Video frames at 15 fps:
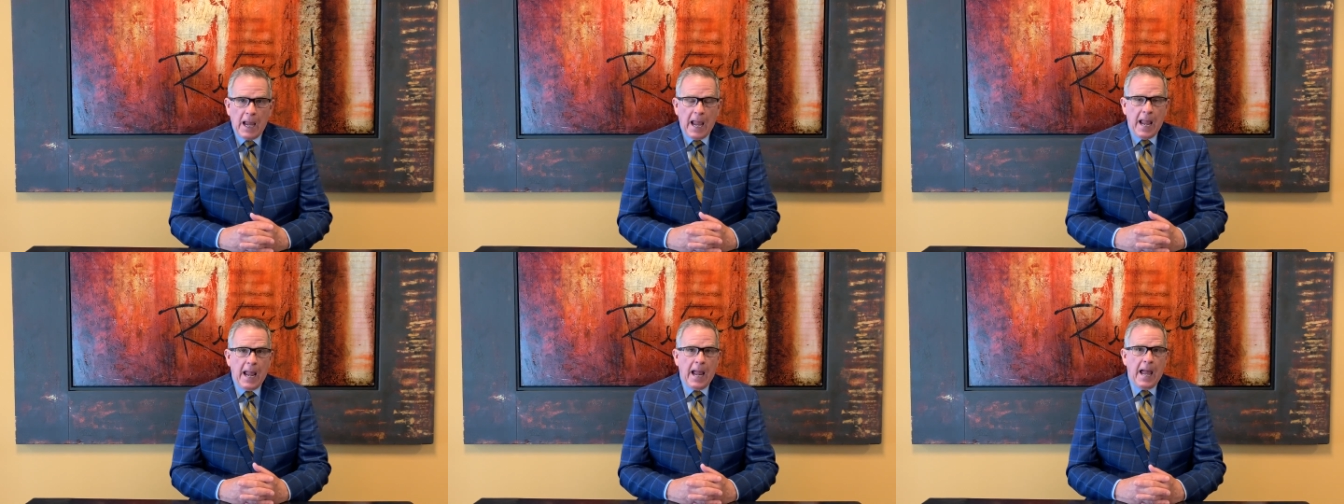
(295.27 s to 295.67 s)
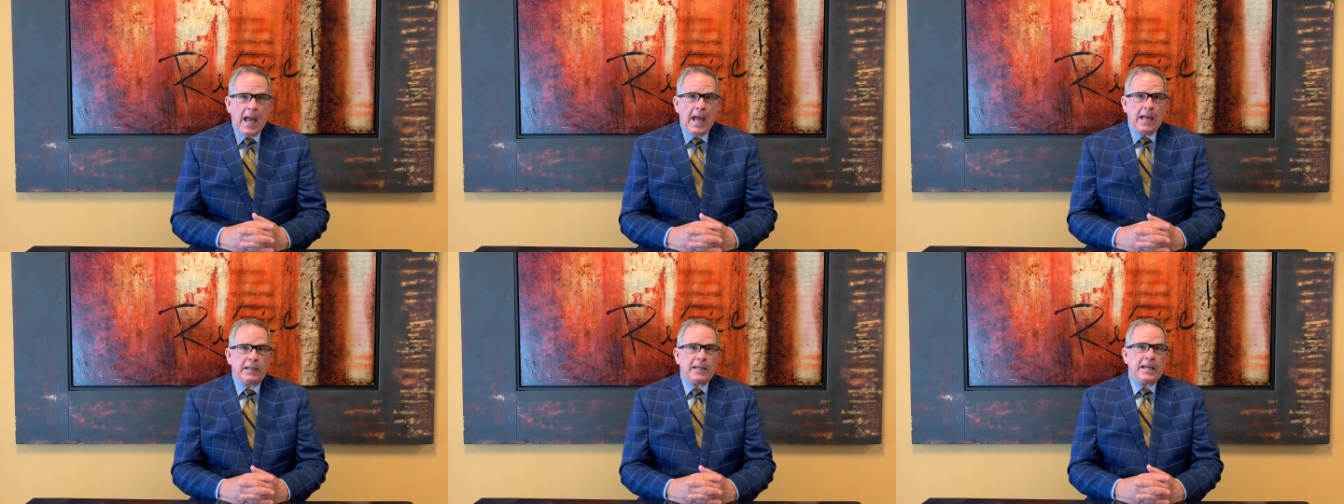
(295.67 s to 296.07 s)

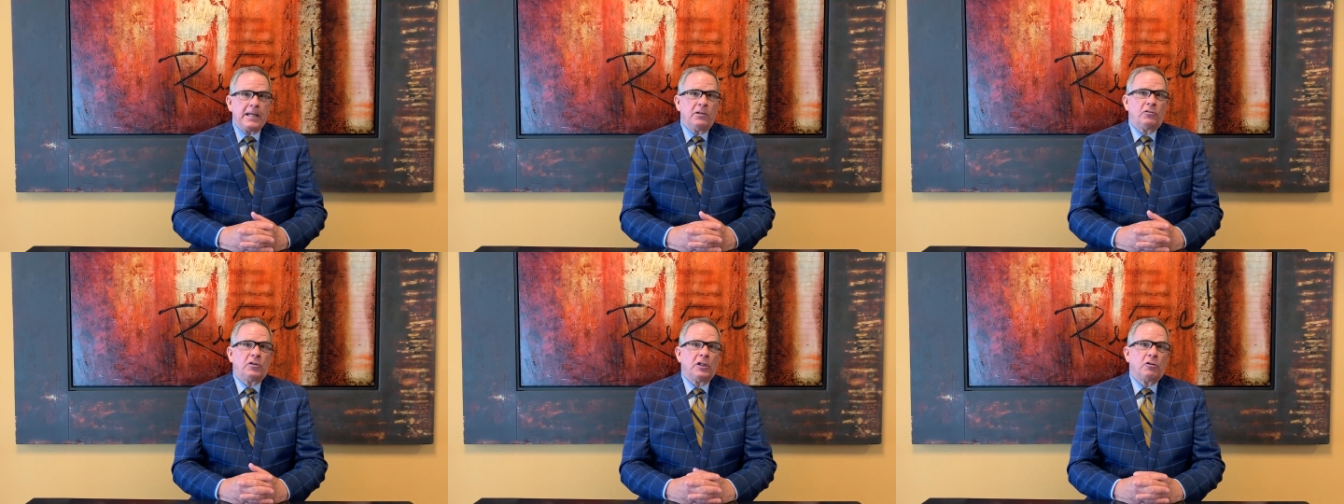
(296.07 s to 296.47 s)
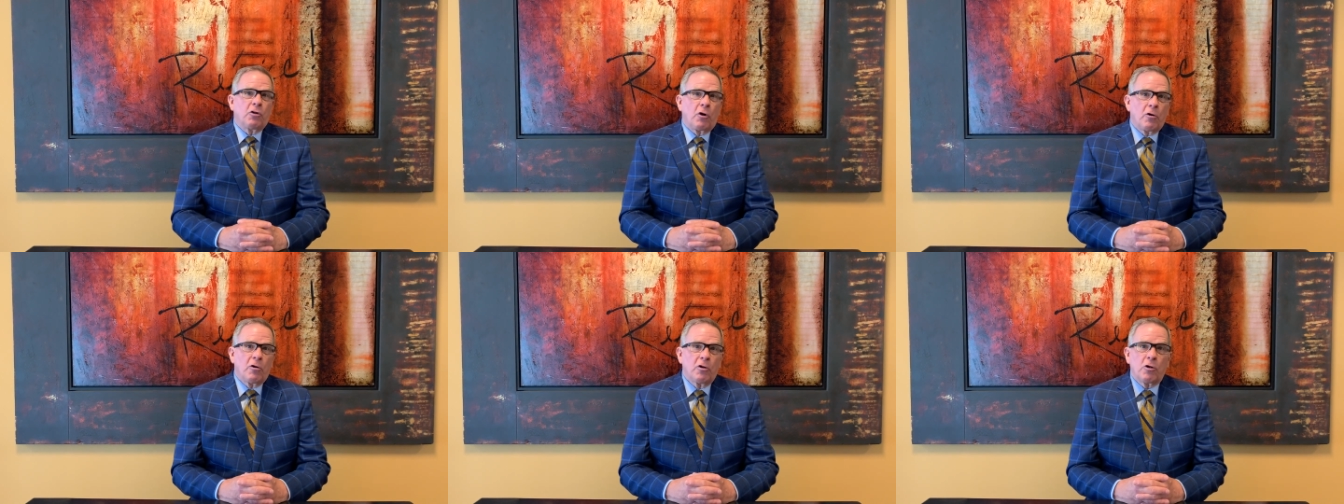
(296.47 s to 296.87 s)
and he is
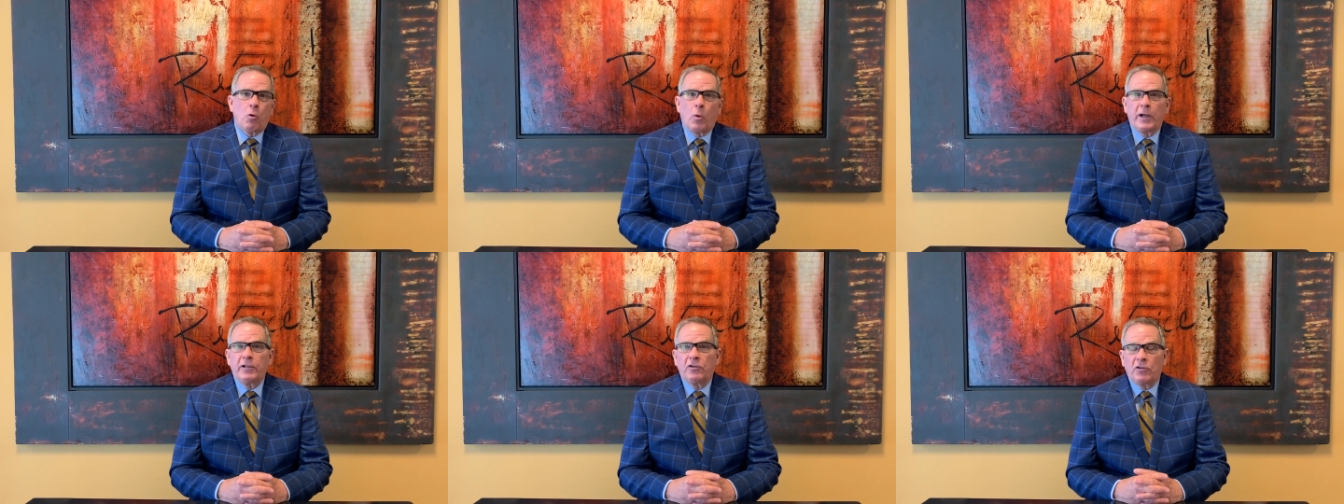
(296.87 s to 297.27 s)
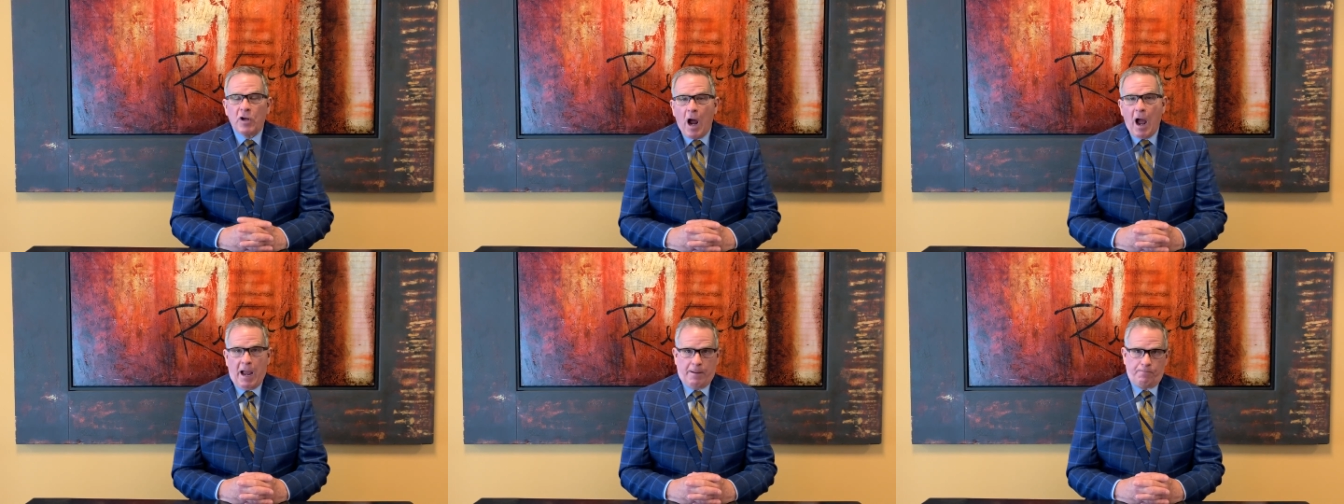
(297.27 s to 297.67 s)
eternal according to
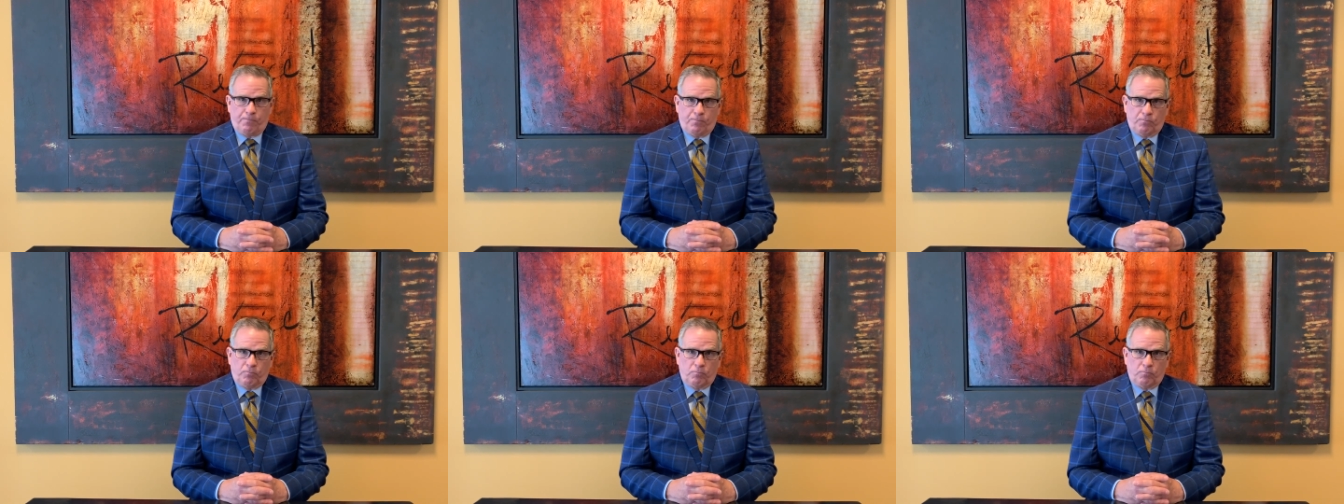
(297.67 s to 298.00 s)
time.